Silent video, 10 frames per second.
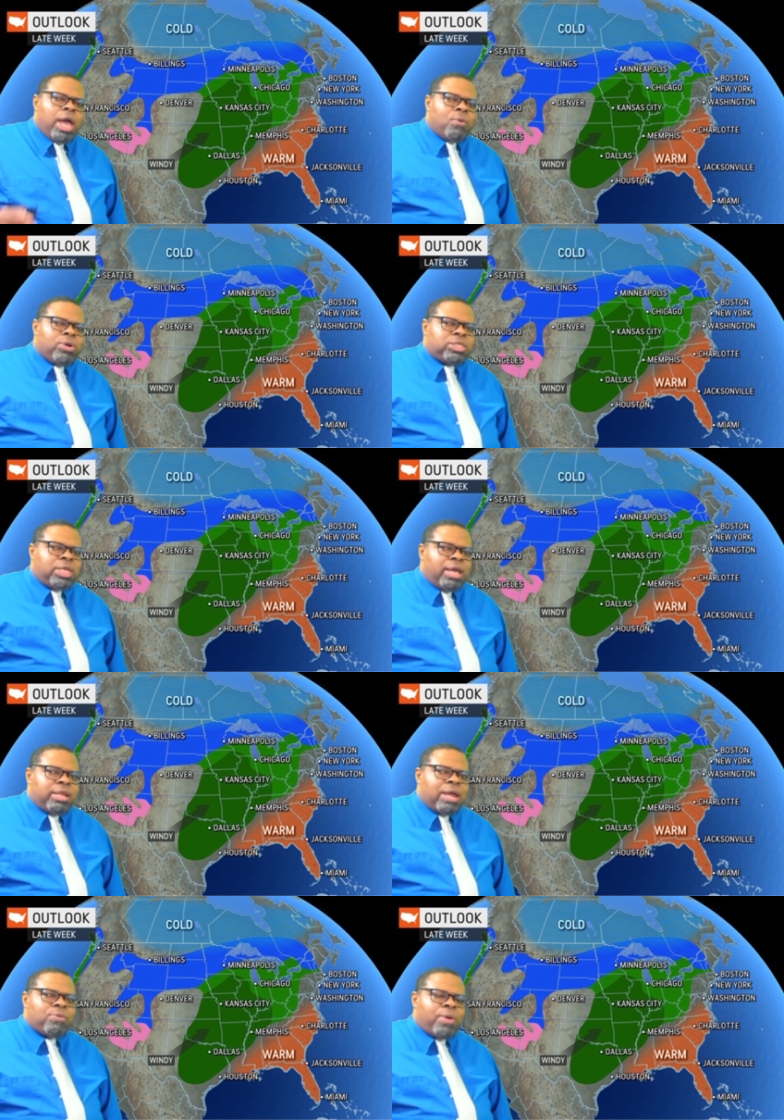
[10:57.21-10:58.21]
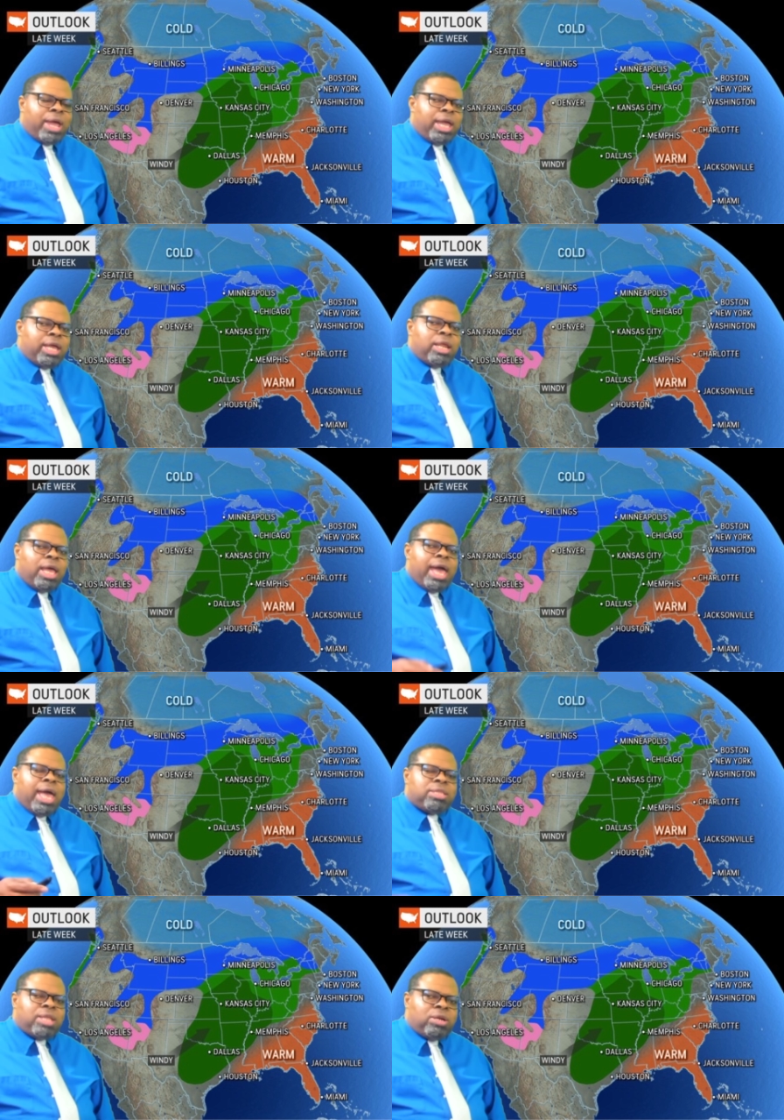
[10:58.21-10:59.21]
and we're seeing that rain
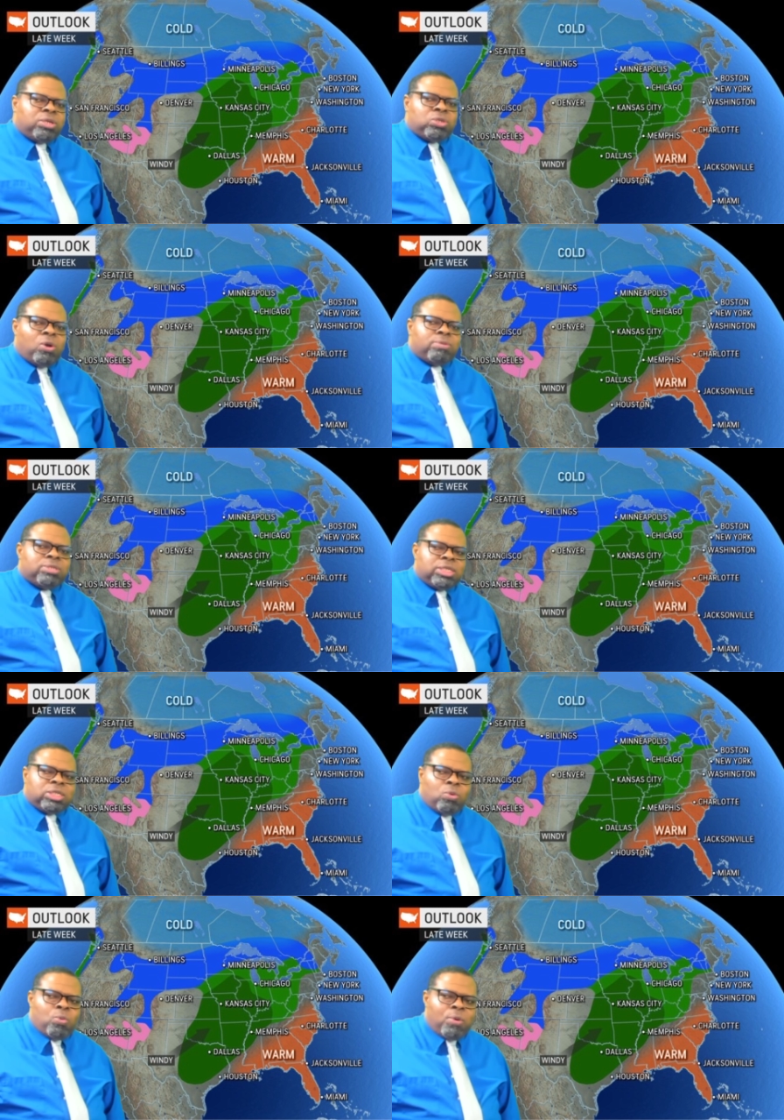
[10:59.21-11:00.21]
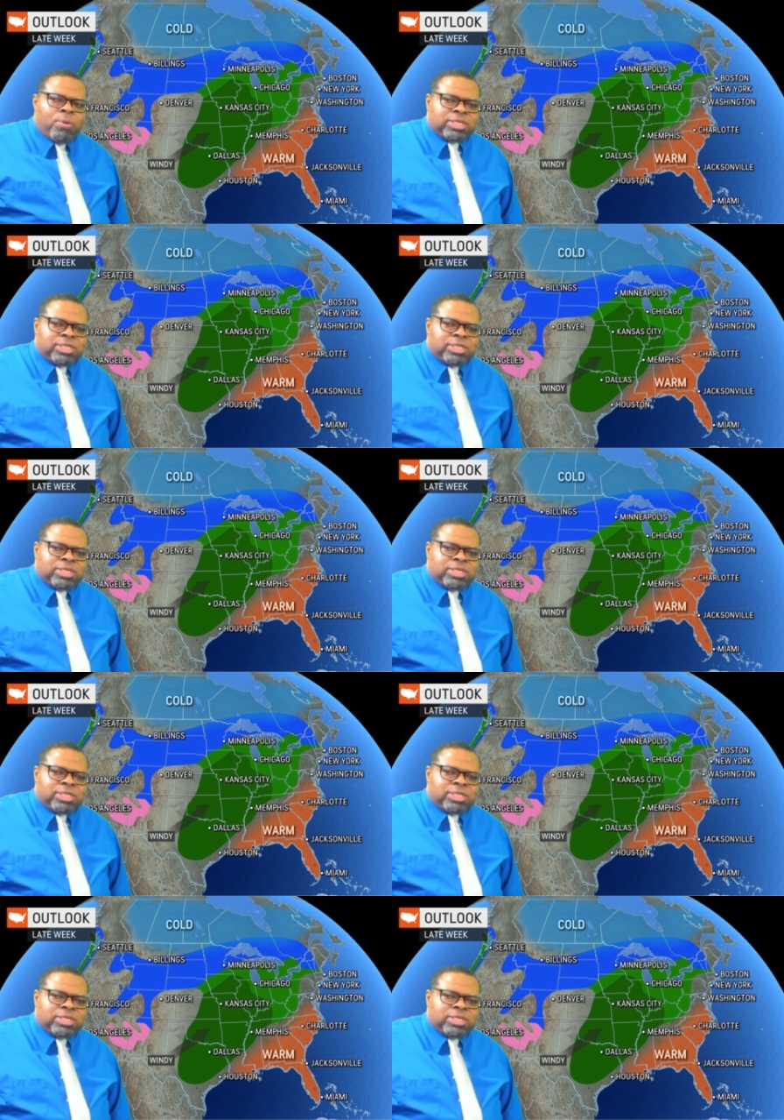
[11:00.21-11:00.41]
and thunderstorms. This is what we're